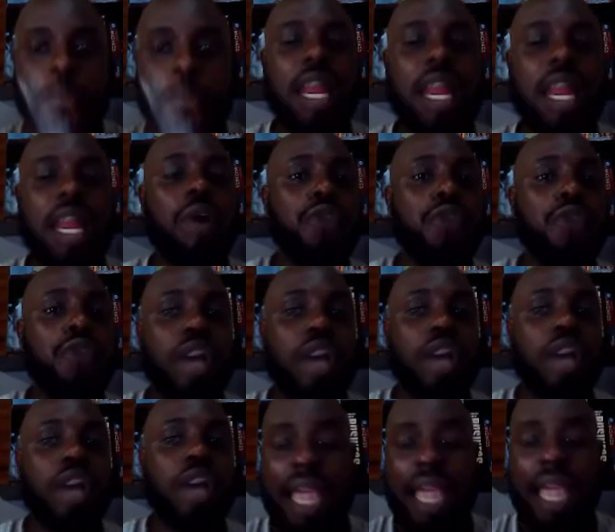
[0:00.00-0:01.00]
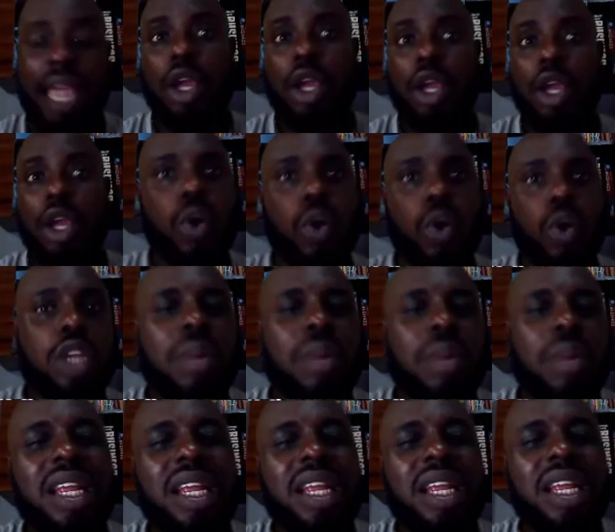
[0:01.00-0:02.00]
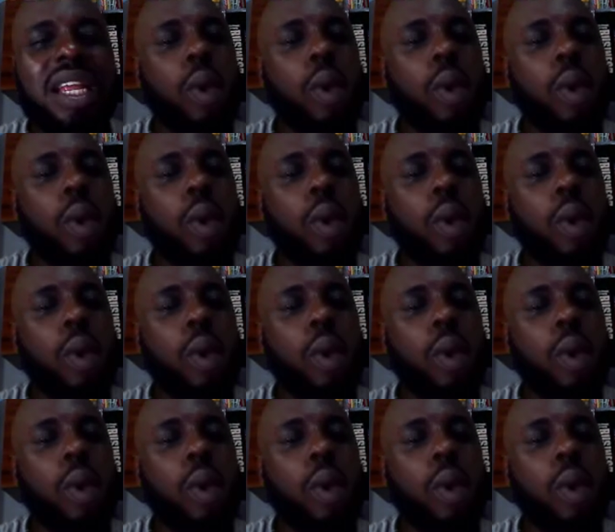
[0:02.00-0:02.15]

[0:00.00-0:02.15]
In our future guide, we're going to be learning